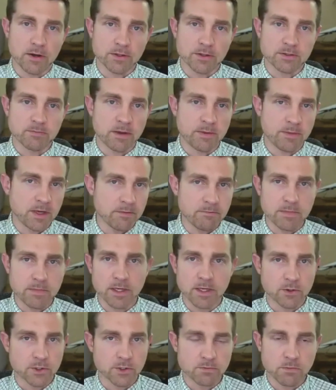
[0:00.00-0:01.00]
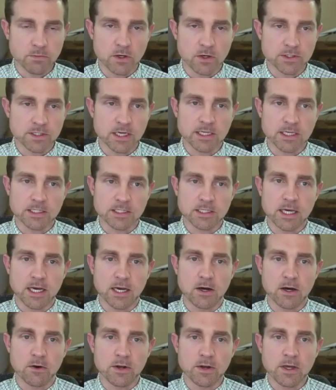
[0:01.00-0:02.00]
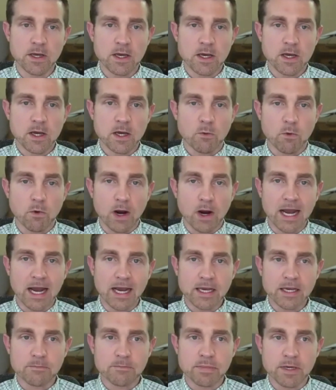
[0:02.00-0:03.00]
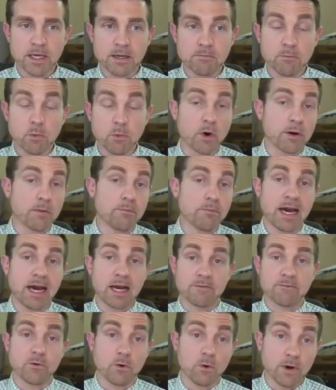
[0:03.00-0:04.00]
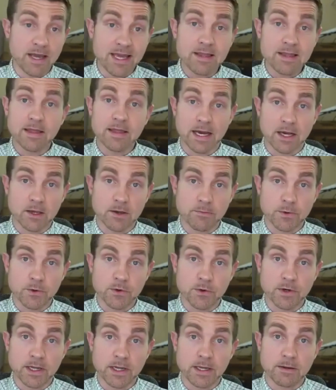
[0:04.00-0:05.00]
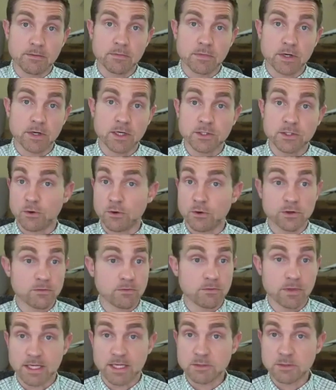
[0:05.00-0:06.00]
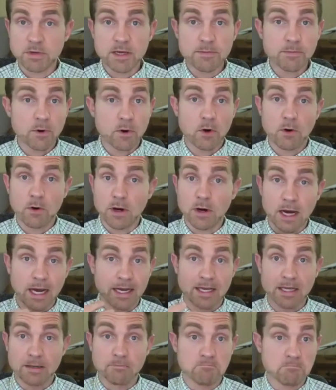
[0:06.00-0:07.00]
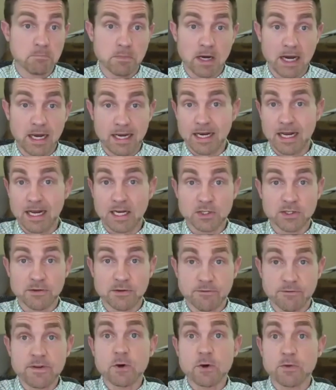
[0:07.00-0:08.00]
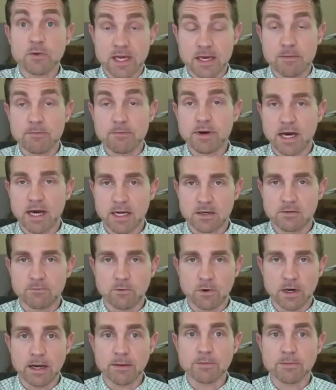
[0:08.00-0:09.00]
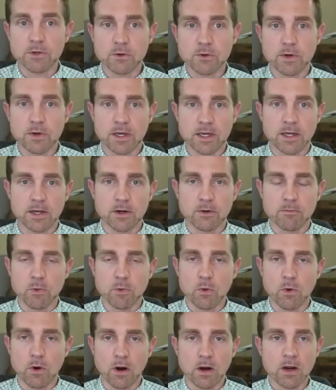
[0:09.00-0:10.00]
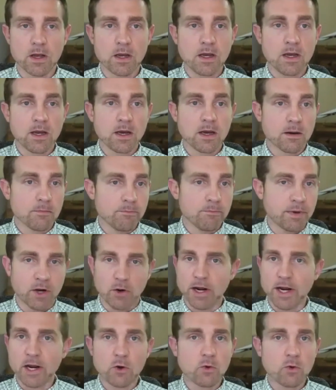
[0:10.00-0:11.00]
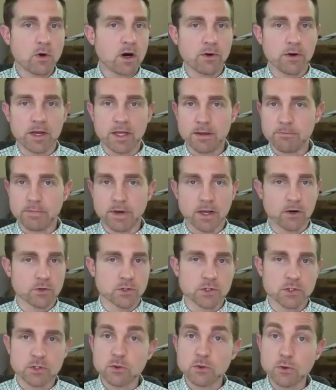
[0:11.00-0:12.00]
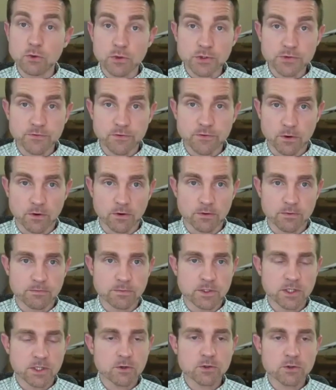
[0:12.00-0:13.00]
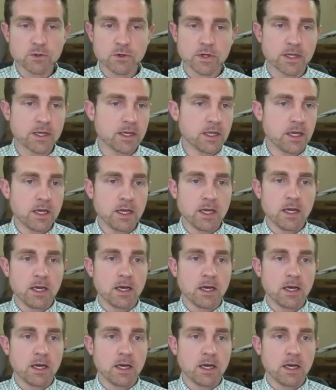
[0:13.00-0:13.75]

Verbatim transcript: else, maybe a mid or small sized town, where I could be more impactful in that community because there are less people. I can I can actually feel the impact of what I'm doing here more. Better air quality, better schools for children,